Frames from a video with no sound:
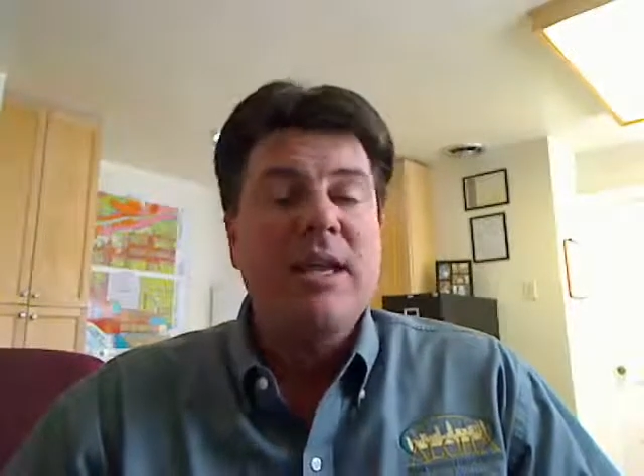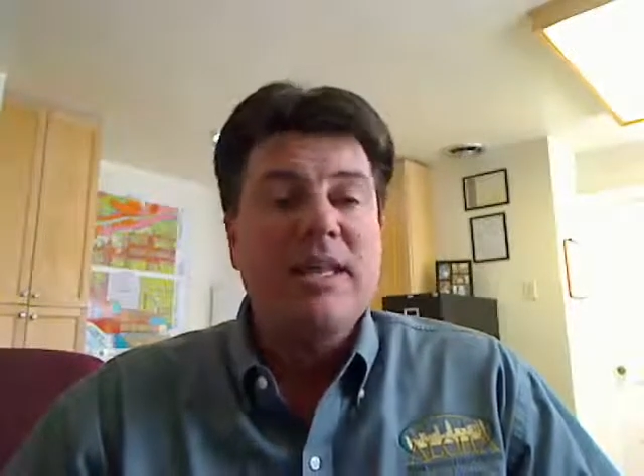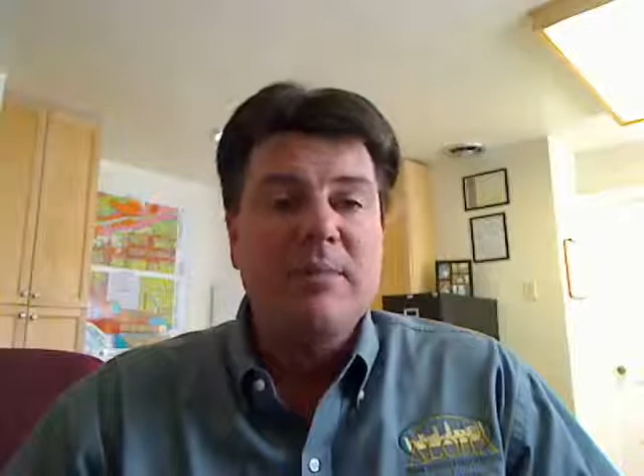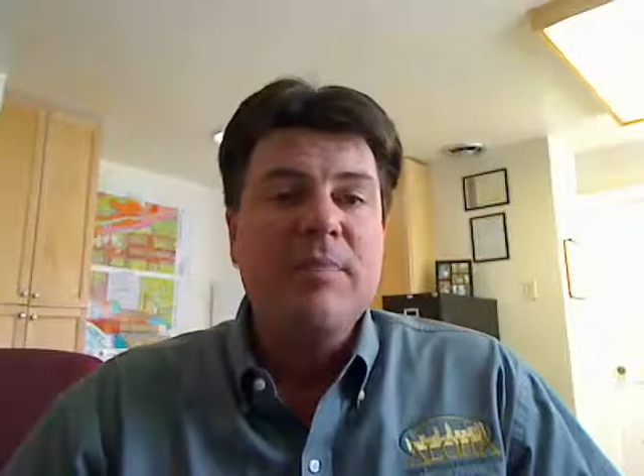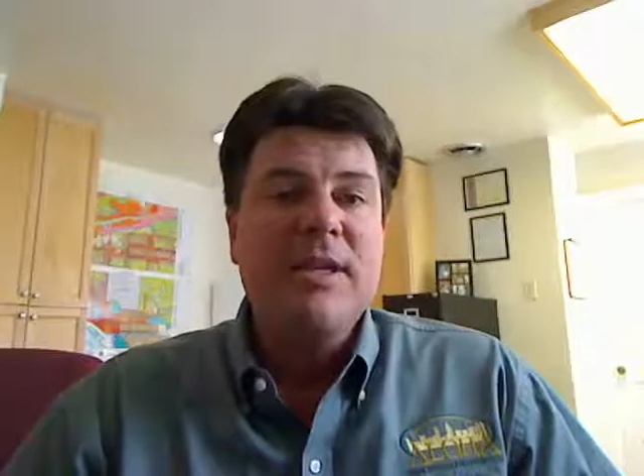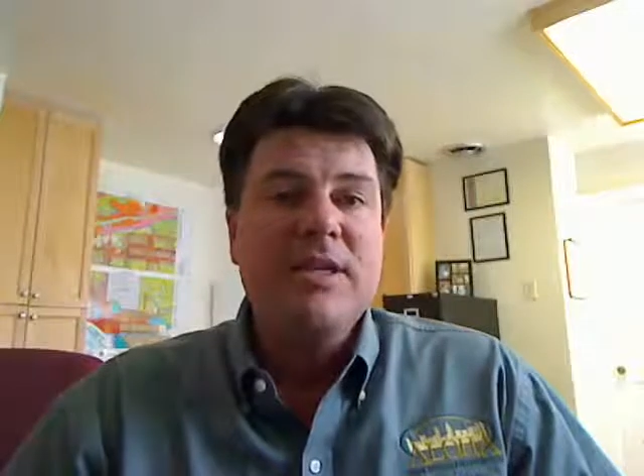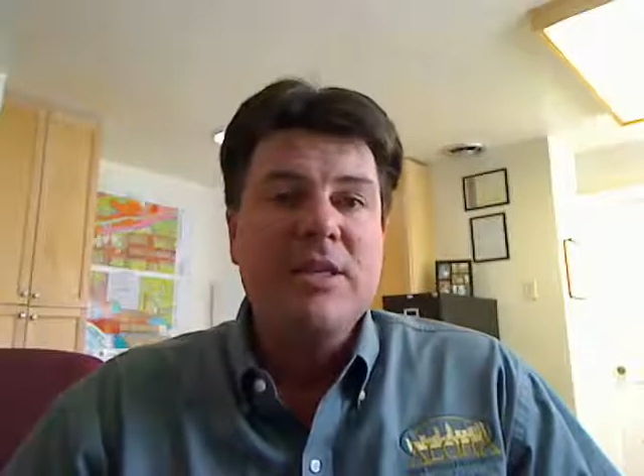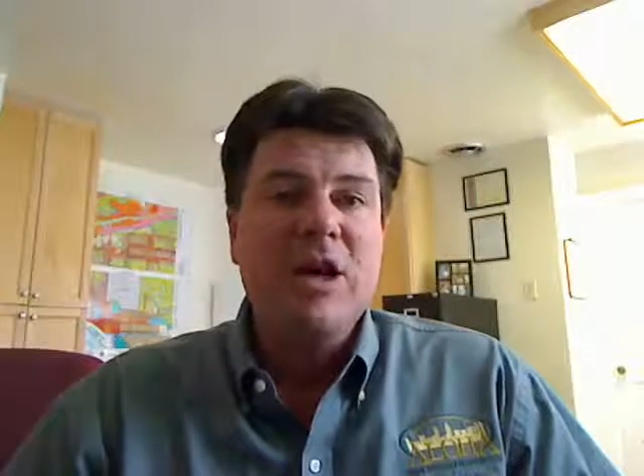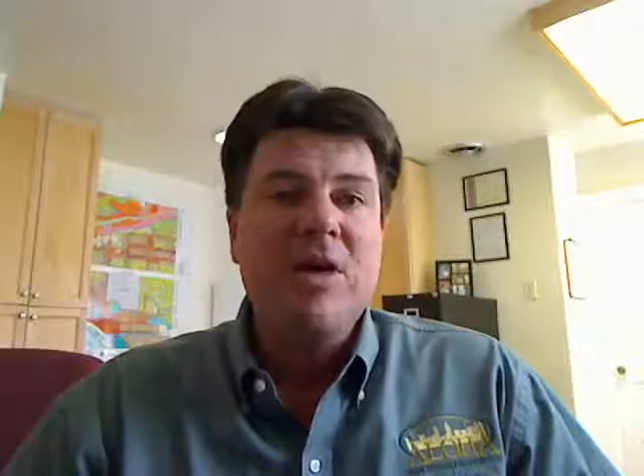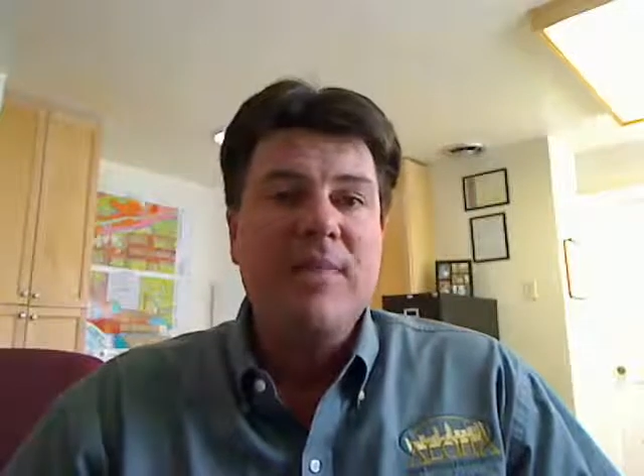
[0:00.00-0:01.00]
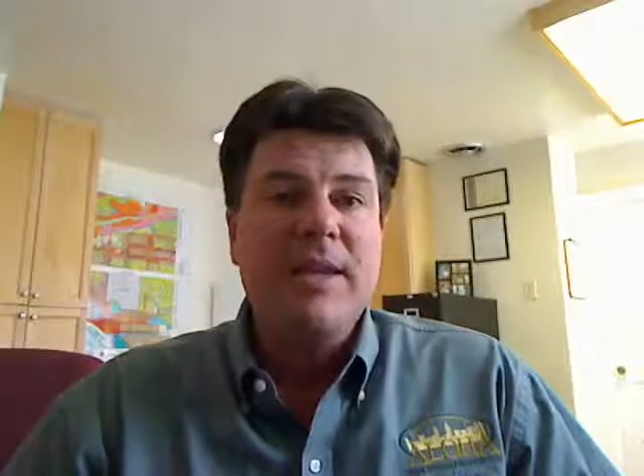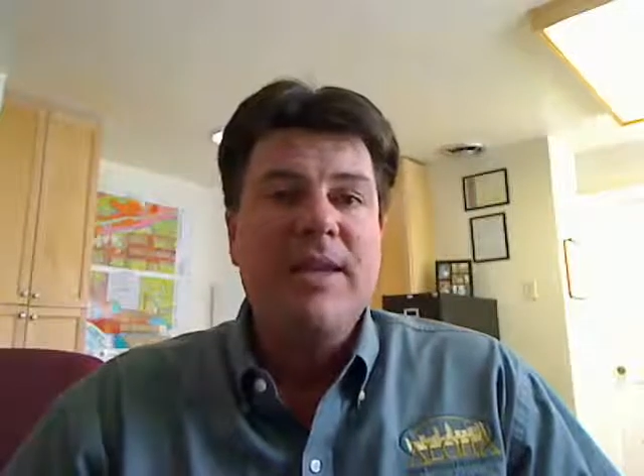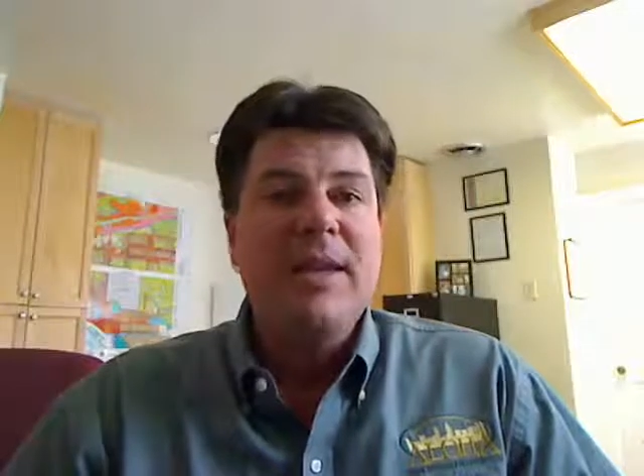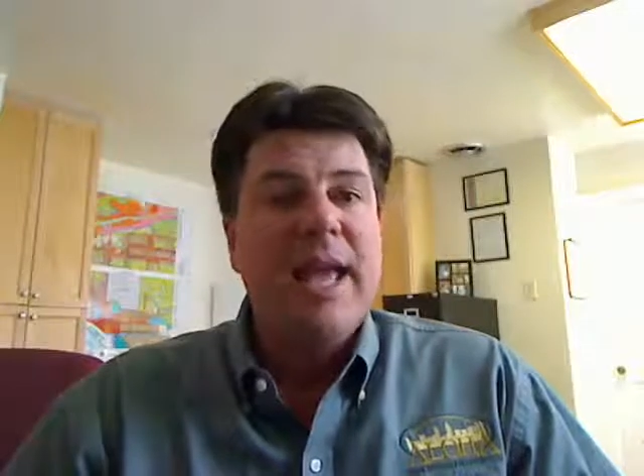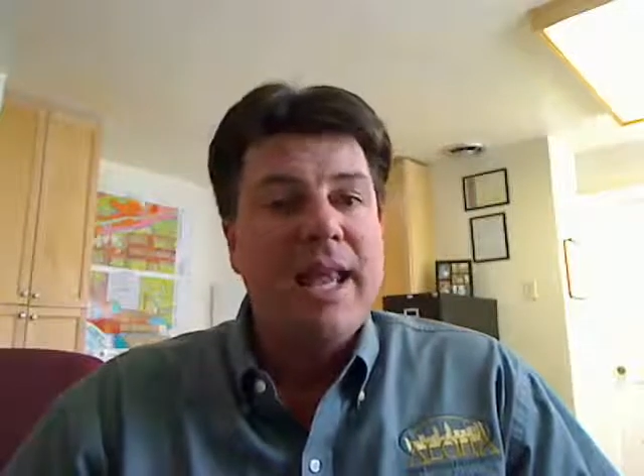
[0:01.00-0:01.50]
then please call me
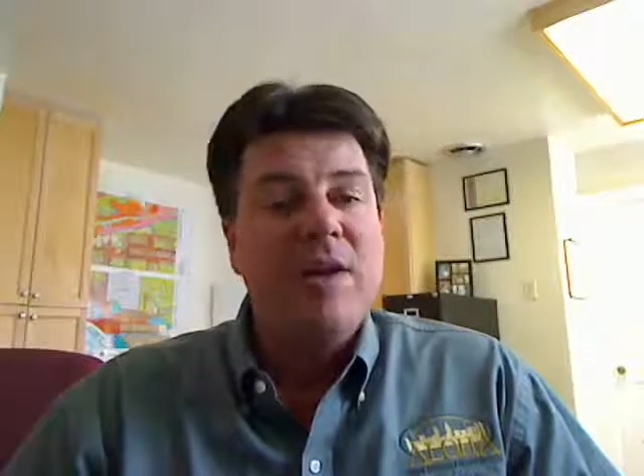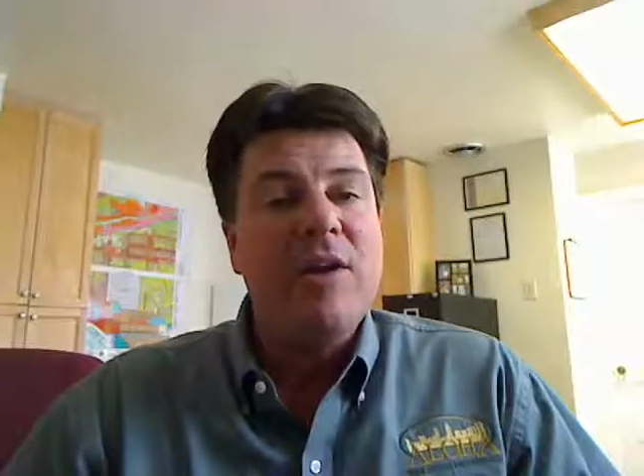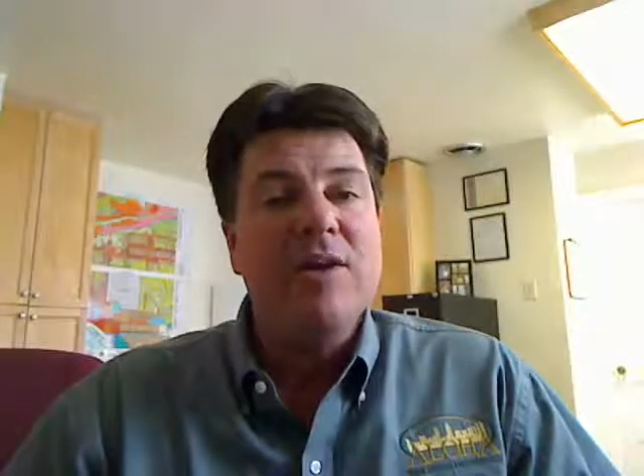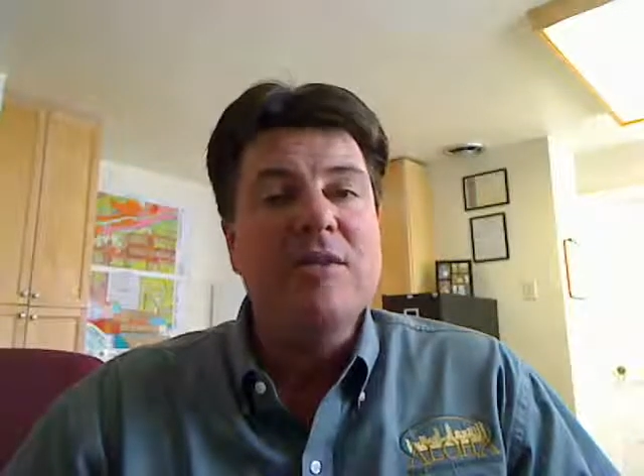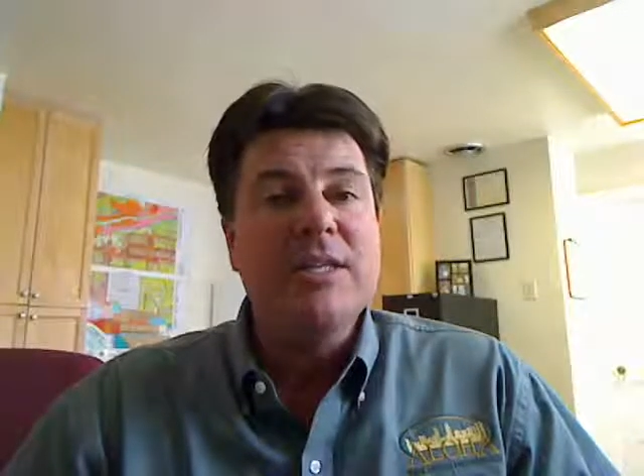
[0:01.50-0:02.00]
at area code